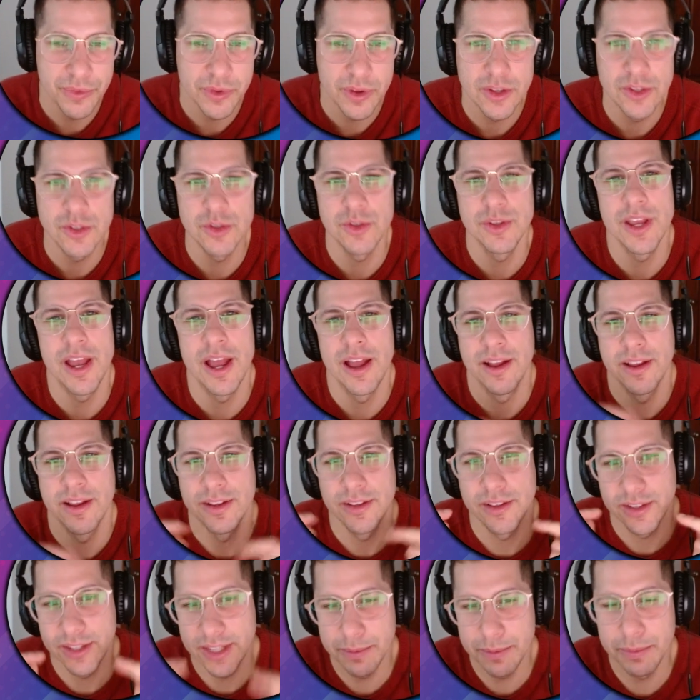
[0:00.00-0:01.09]
So yeah,
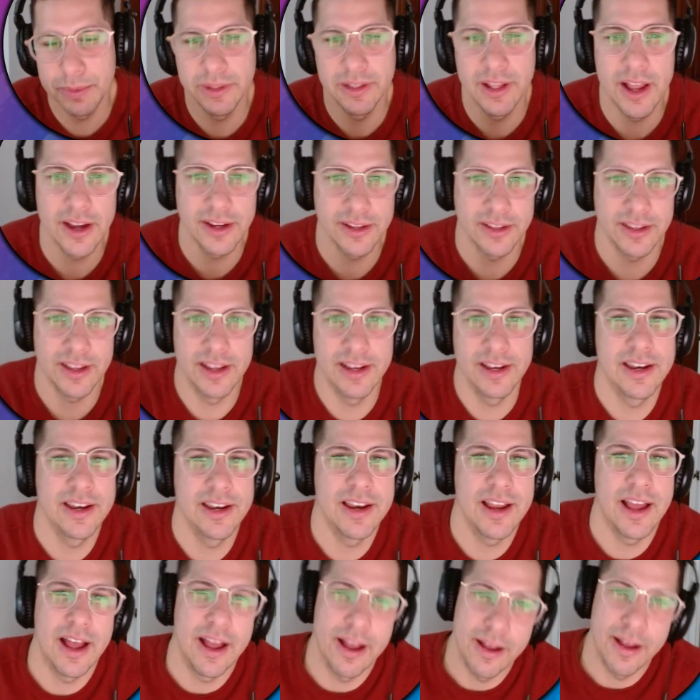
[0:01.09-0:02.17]
keep it locked, and
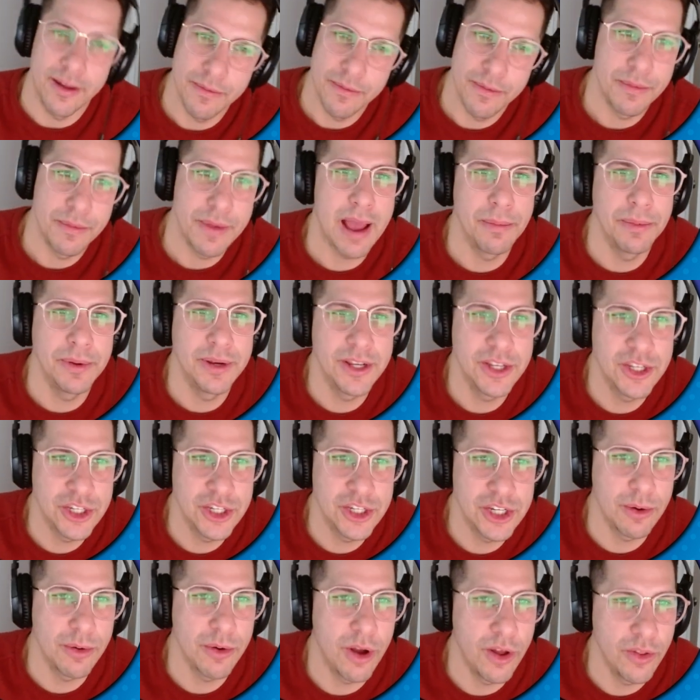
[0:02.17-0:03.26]
happy to
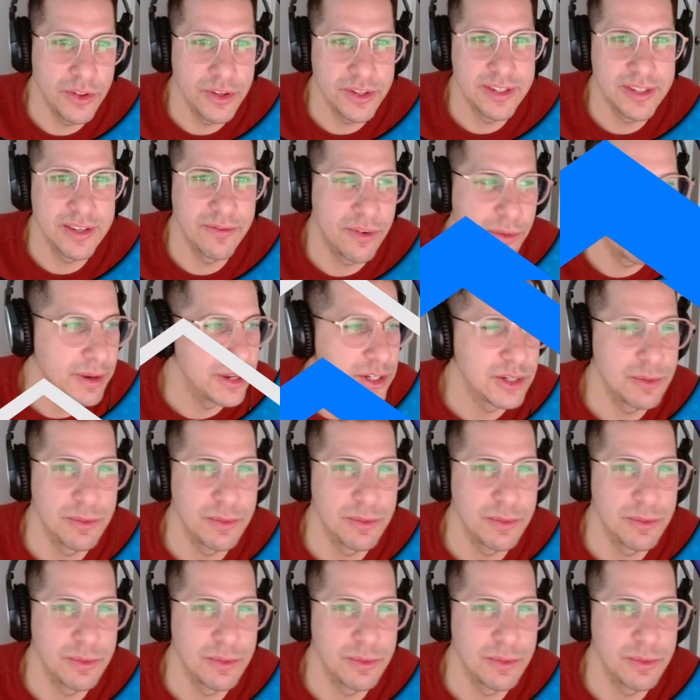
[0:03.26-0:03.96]
share all this information